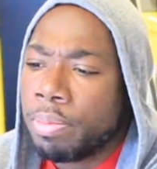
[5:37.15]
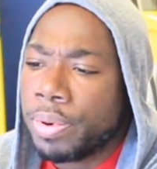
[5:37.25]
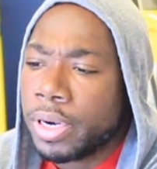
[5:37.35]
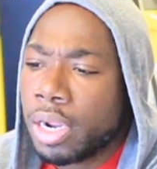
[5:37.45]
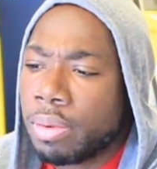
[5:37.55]

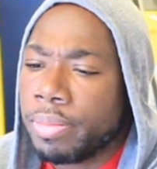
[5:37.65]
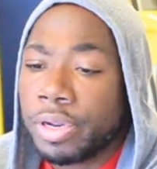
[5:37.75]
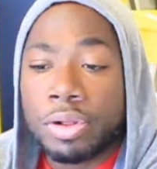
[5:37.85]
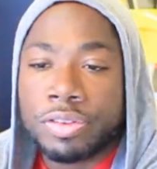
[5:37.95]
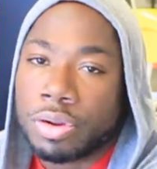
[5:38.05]
but
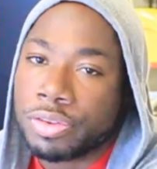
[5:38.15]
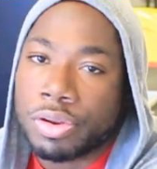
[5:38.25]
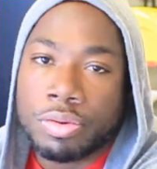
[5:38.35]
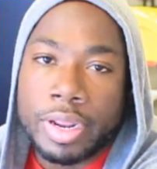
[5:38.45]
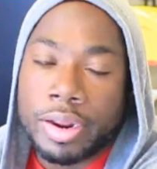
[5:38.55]
it all starts
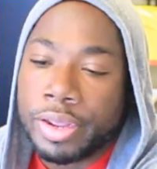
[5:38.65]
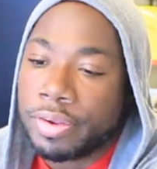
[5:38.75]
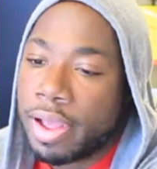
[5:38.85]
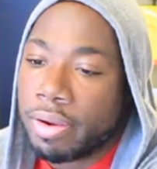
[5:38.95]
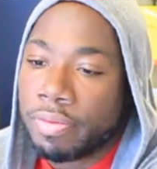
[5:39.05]
to go
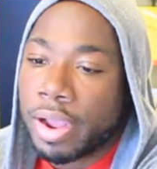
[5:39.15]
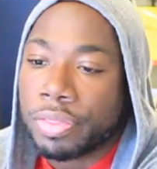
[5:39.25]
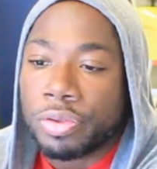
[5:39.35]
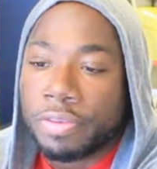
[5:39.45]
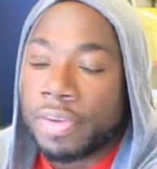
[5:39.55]
downhill at
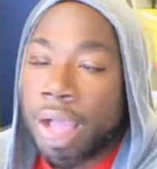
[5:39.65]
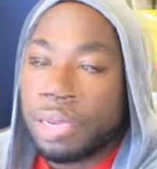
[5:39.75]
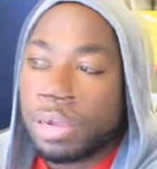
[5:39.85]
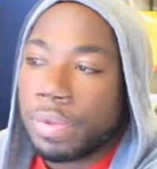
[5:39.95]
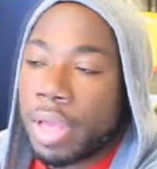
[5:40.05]
around 35.